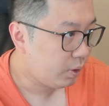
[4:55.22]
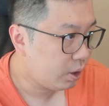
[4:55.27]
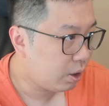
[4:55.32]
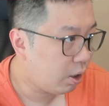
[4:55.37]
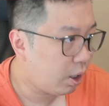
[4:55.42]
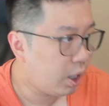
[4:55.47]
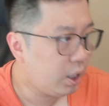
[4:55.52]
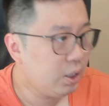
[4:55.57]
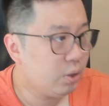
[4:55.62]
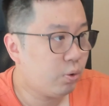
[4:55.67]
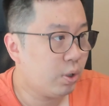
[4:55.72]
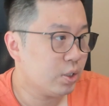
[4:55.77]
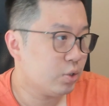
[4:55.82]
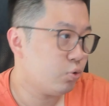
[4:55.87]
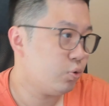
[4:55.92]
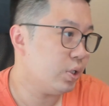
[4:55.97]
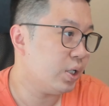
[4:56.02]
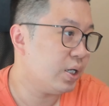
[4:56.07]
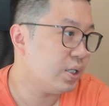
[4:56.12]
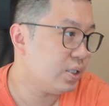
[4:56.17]
Okay,
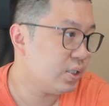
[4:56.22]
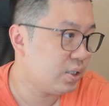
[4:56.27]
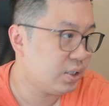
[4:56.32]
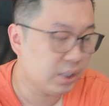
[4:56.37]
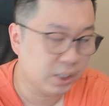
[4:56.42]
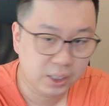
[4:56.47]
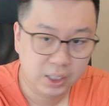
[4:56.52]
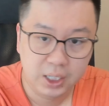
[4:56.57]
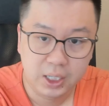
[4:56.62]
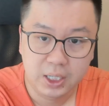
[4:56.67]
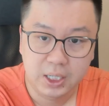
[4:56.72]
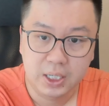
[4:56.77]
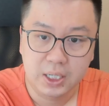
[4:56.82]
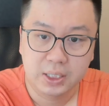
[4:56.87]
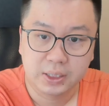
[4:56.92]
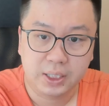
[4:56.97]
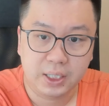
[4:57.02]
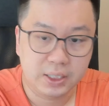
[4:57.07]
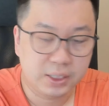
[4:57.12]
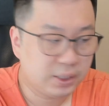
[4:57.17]
we have another
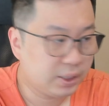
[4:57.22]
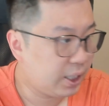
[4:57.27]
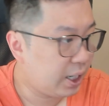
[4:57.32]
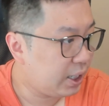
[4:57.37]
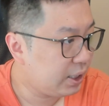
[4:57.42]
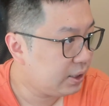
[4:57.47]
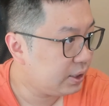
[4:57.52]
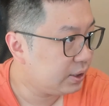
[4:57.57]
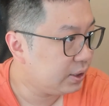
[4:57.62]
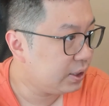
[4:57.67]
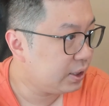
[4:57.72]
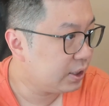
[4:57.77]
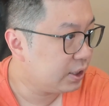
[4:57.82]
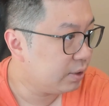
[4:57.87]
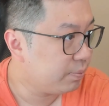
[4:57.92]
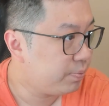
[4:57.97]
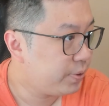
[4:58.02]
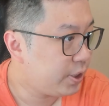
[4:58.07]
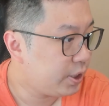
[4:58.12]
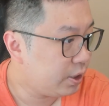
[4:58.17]
laptop of the last
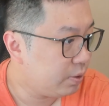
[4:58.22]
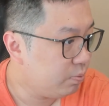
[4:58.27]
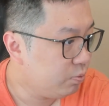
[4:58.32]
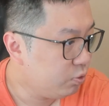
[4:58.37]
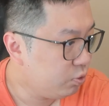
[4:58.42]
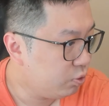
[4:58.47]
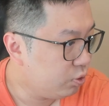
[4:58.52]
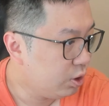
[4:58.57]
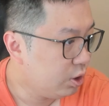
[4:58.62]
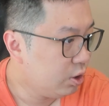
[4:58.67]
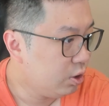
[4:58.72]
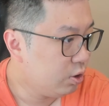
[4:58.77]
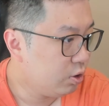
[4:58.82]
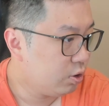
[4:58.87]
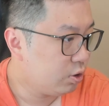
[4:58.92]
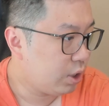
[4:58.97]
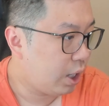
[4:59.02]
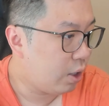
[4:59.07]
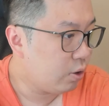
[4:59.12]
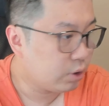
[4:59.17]
year. but its
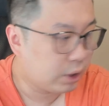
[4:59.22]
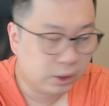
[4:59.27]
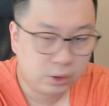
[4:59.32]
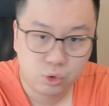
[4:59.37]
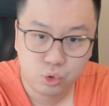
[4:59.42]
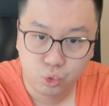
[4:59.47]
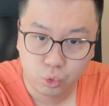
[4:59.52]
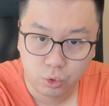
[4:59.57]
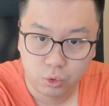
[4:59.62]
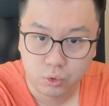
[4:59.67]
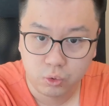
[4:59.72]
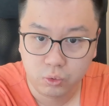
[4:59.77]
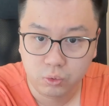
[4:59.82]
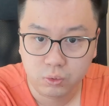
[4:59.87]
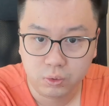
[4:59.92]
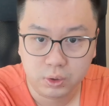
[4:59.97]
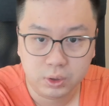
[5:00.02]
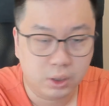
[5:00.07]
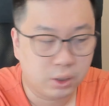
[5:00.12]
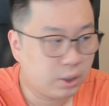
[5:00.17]
screen and build are
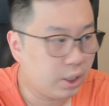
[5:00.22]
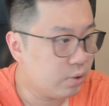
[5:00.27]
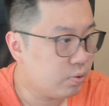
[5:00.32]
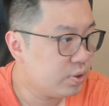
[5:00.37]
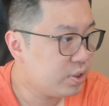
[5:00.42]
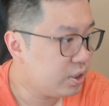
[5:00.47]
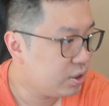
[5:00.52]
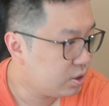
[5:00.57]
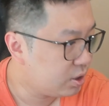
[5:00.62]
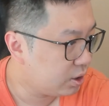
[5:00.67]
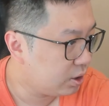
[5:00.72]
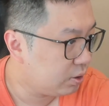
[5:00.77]
more delicate.